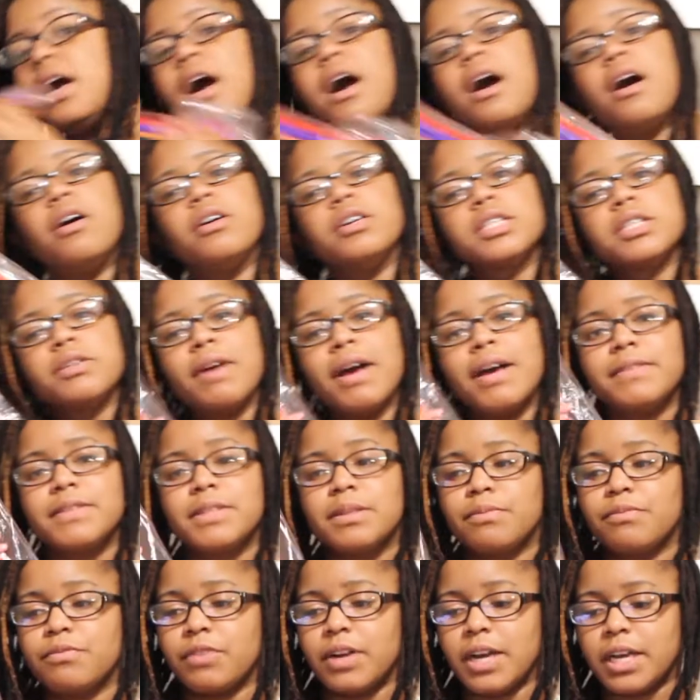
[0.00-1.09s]
I also have
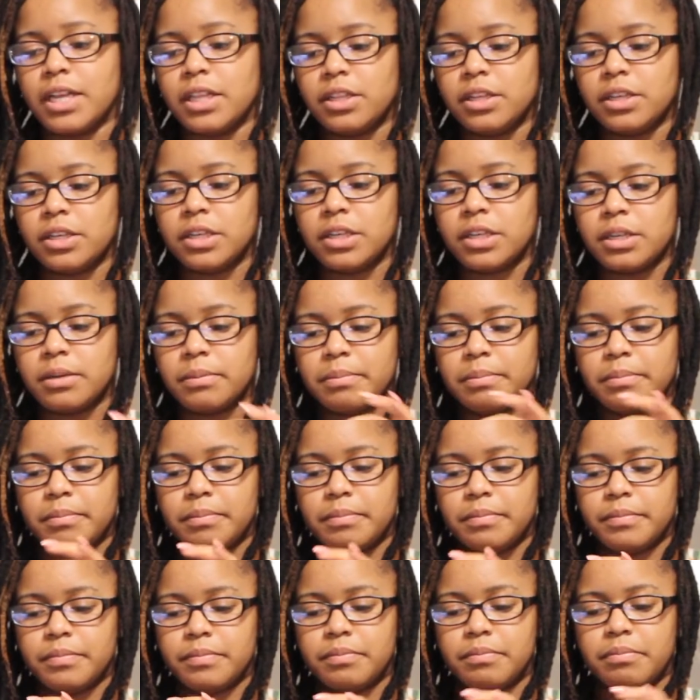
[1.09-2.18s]
some regular
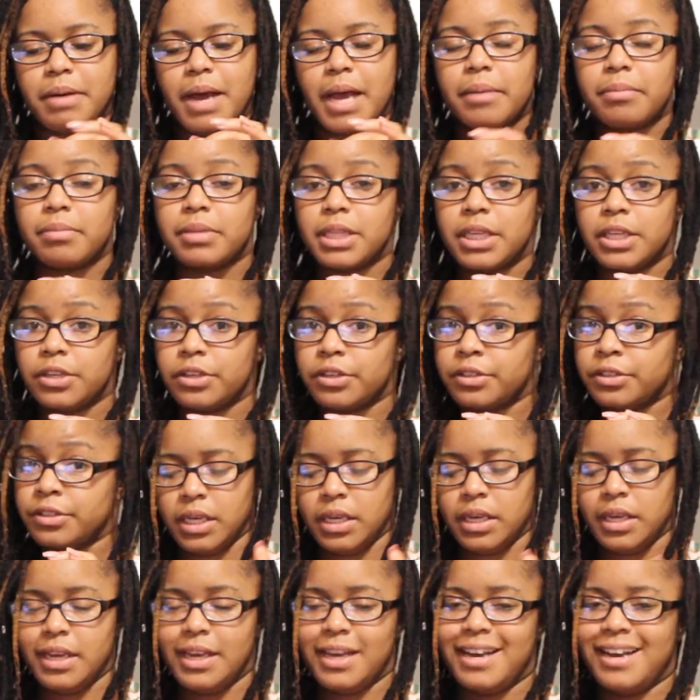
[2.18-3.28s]
pipe cleaners.
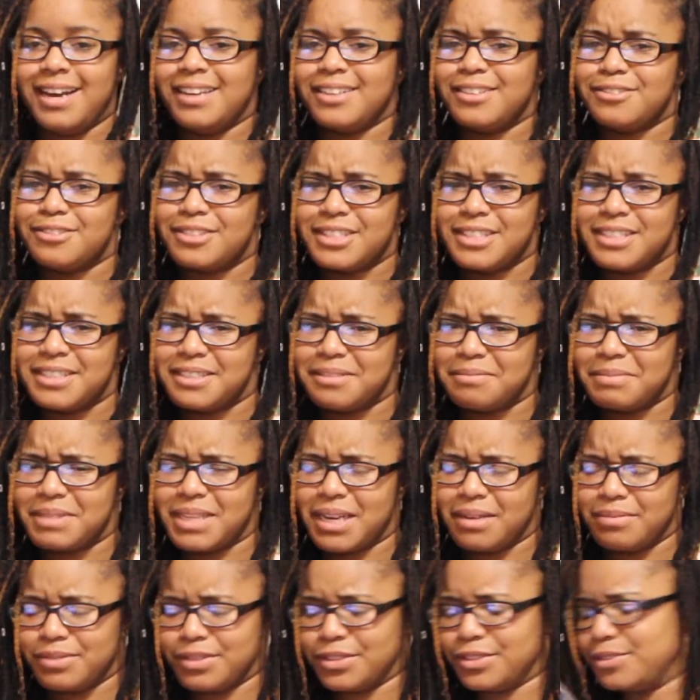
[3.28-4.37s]
I use these
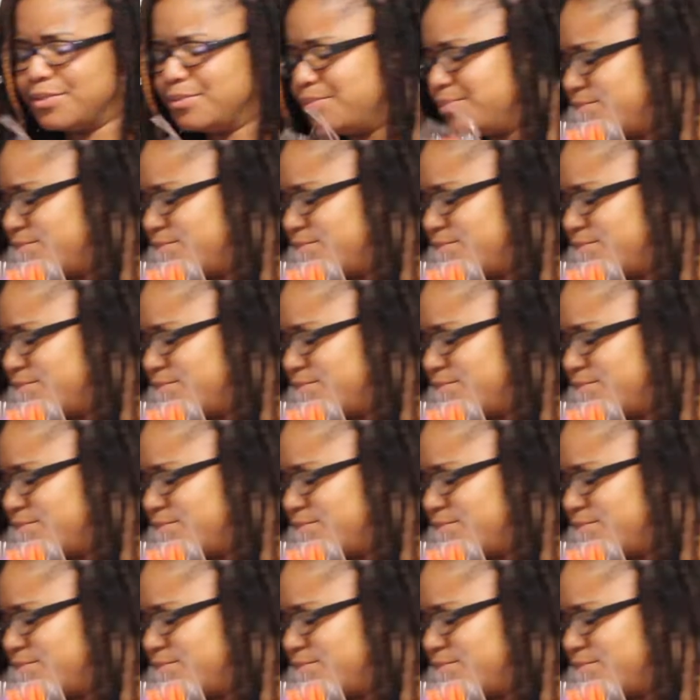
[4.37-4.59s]
sometimes too.